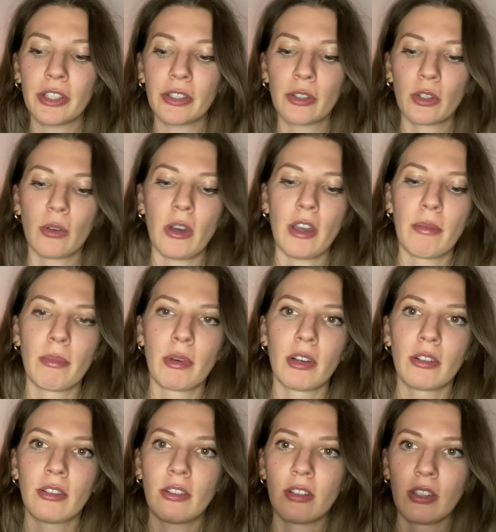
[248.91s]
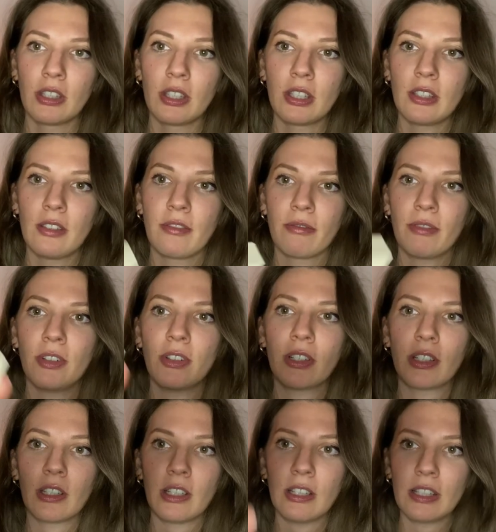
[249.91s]
so I bought this very
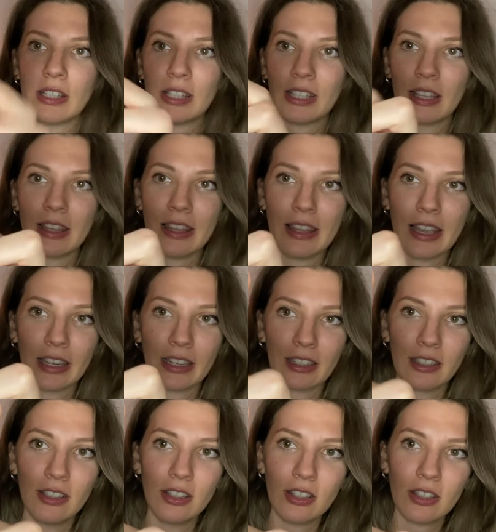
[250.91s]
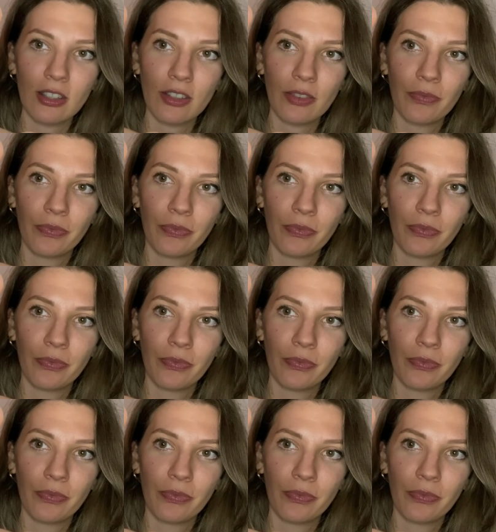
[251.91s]
nice necklace